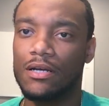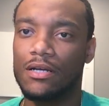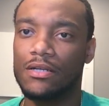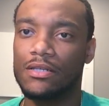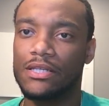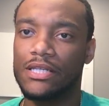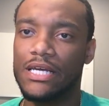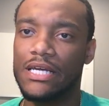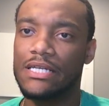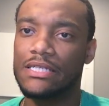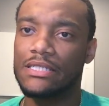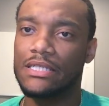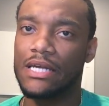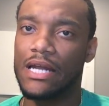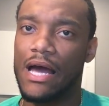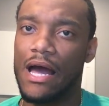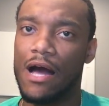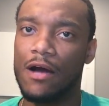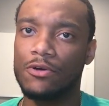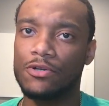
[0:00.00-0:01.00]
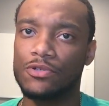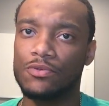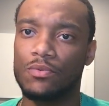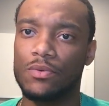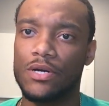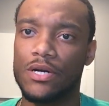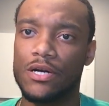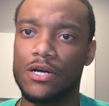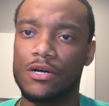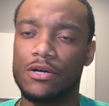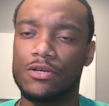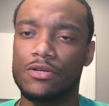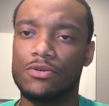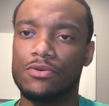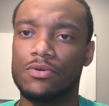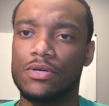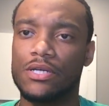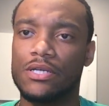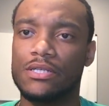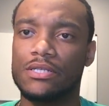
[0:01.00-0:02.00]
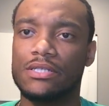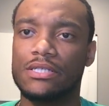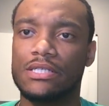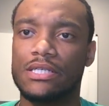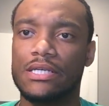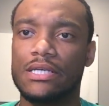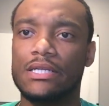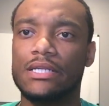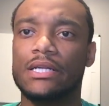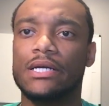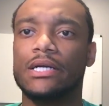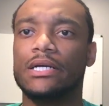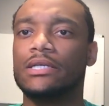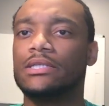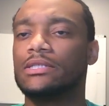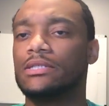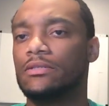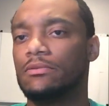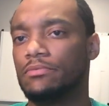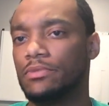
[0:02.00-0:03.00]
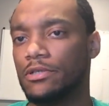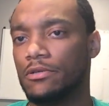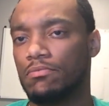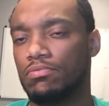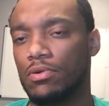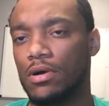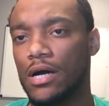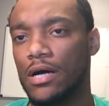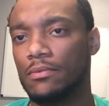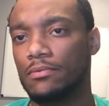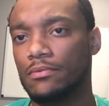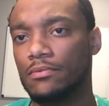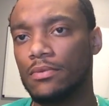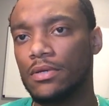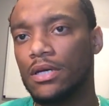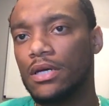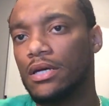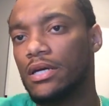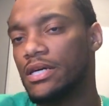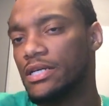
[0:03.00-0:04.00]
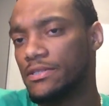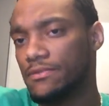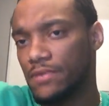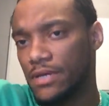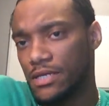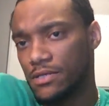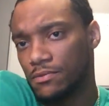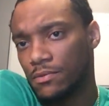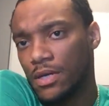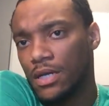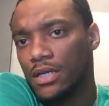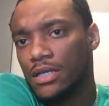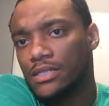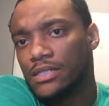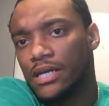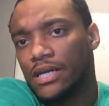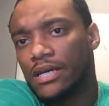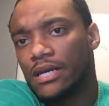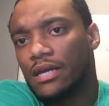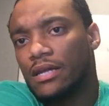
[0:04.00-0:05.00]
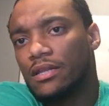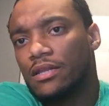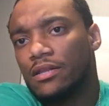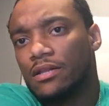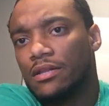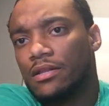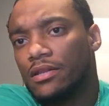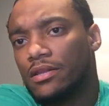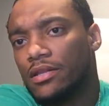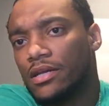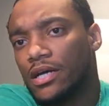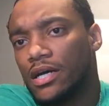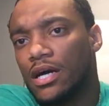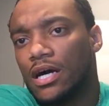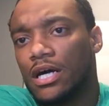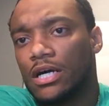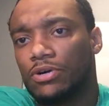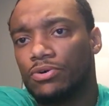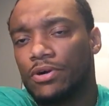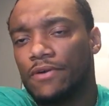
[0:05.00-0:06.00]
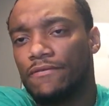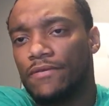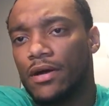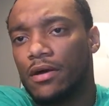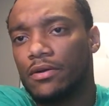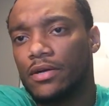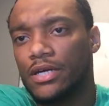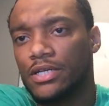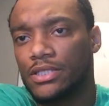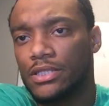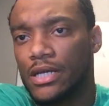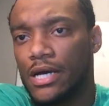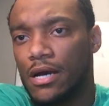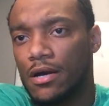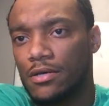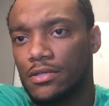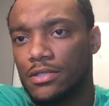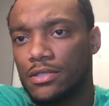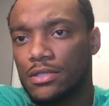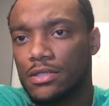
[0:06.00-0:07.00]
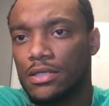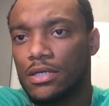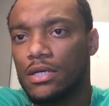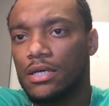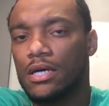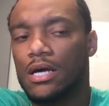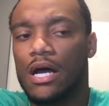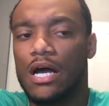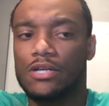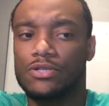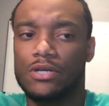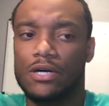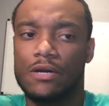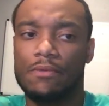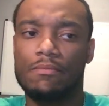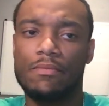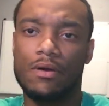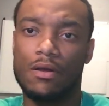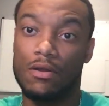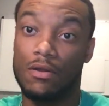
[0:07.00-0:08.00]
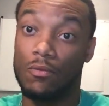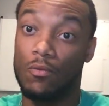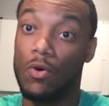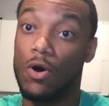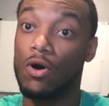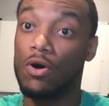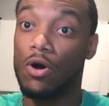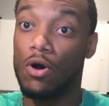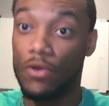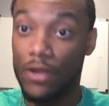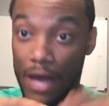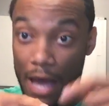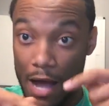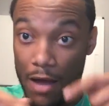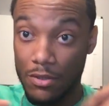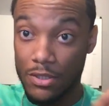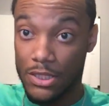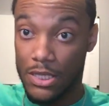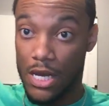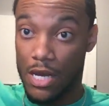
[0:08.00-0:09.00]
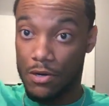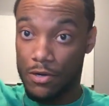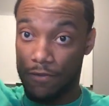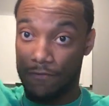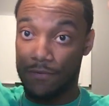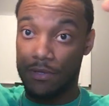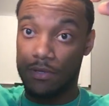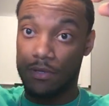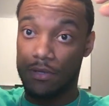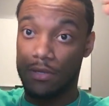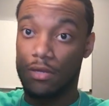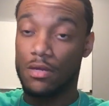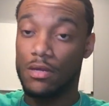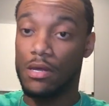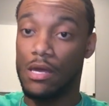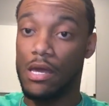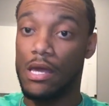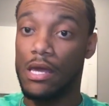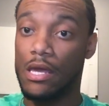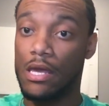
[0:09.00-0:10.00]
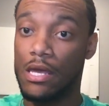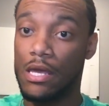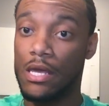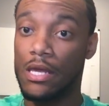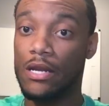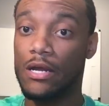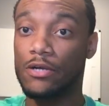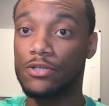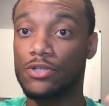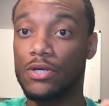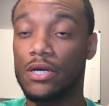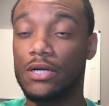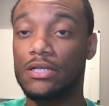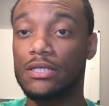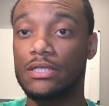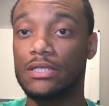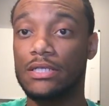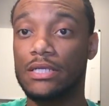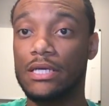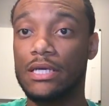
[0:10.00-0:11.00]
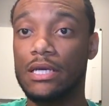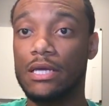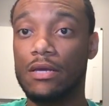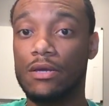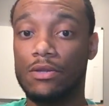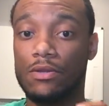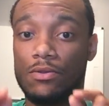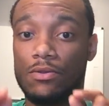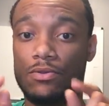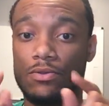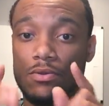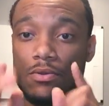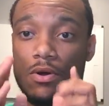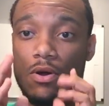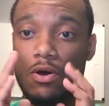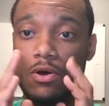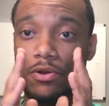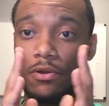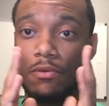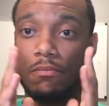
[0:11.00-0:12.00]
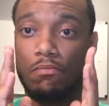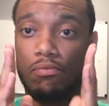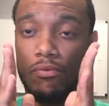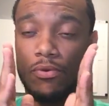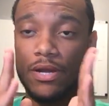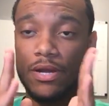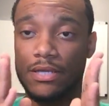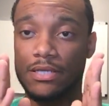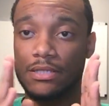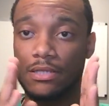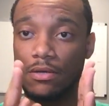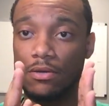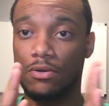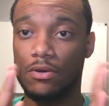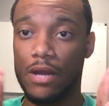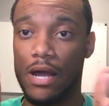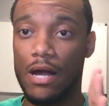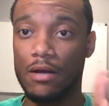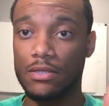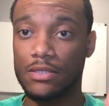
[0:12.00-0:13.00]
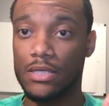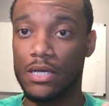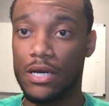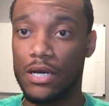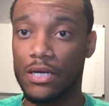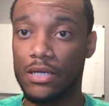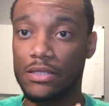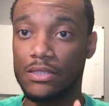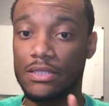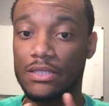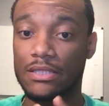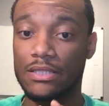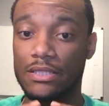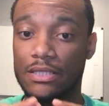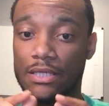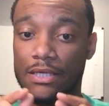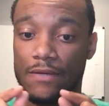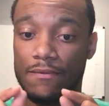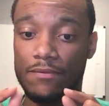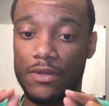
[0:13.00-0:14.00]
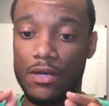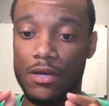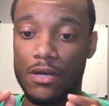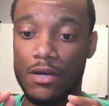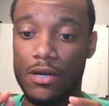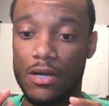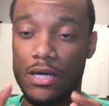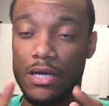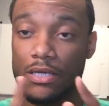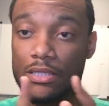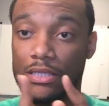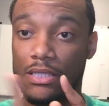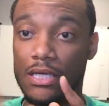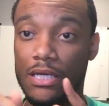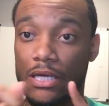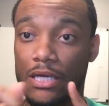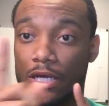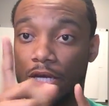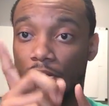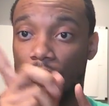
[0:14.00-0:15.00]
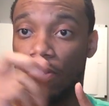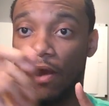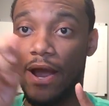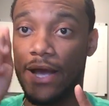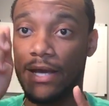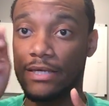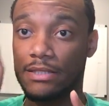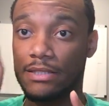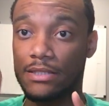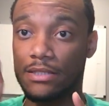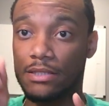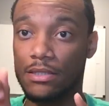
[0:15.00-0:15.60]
things in the house where you can see there's going to be a problem, as well as like the concrete foundation houses. I try to walk on the outside of it, and I'll try to see on the bricks on the outside to see if there is any cracks.